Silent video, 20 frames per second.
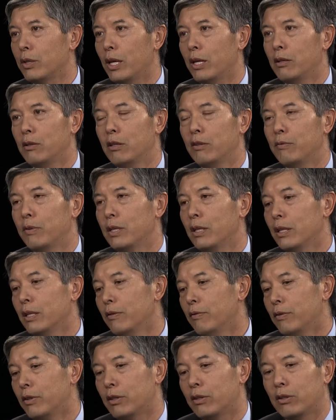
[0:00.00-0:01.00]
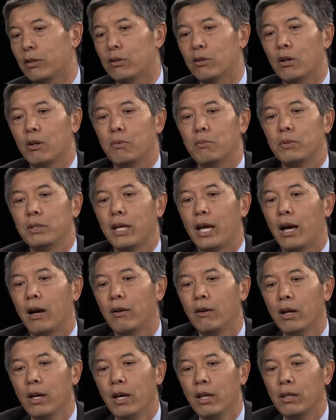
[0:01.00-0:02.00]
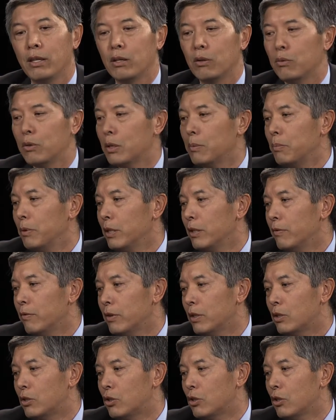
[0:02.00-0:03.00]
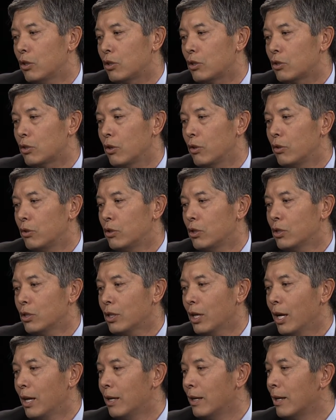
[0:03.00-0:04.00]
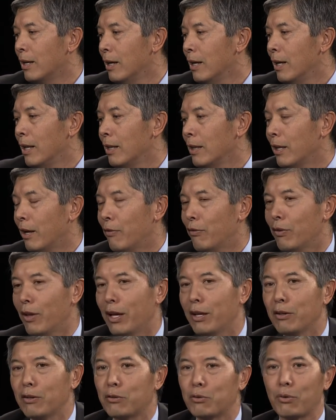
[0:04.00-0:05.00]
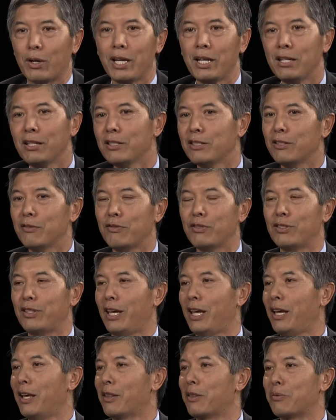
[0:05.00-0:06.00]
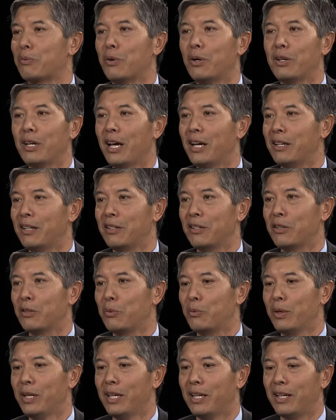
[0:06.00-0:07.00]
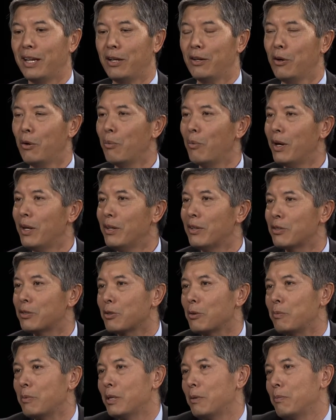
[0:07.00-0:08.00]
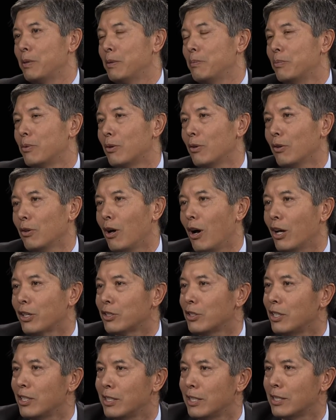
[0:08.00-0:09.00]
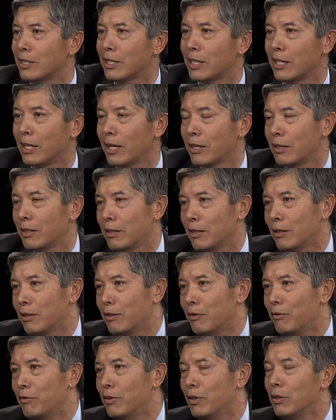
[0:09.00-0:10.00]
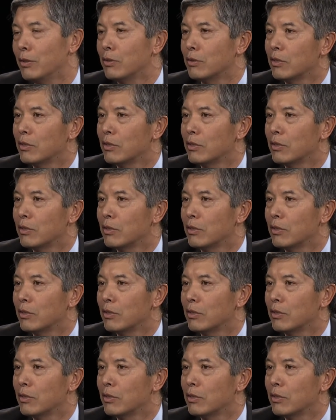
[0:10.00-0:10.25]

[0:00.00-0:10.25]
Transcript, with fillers: They don't even live near their hometown. They don't want to believe in the church. So they're just kind of left like grains of sand thrown out into the wind. And no wonder so many people are lost and disconnected and confused. It